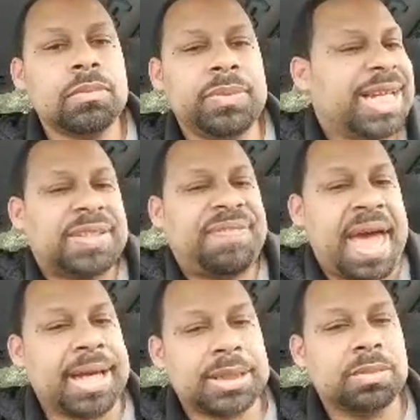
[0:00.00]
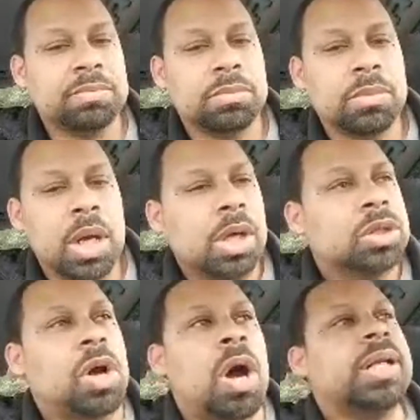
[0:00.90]
That's facts.
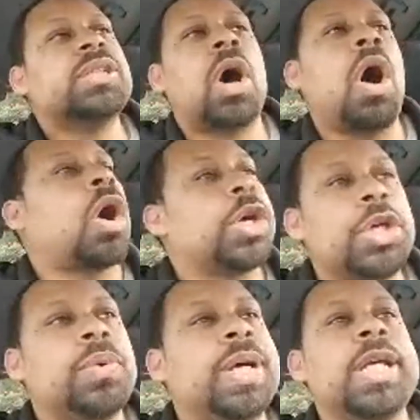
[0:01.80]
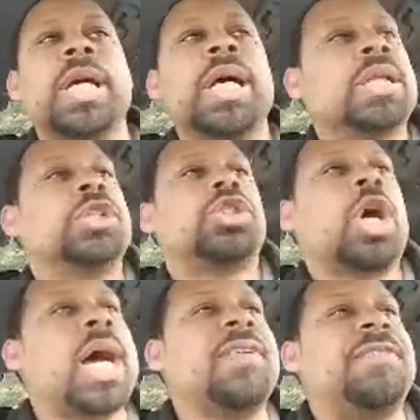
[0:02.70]
So all this arguing, just
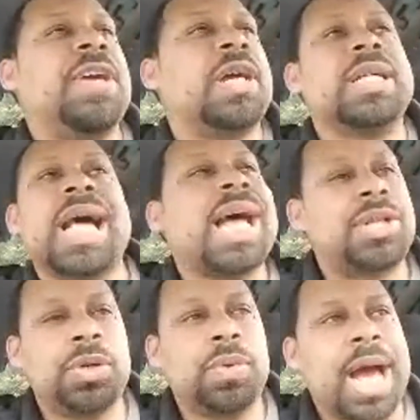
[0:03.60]
trying to figure, because I do it.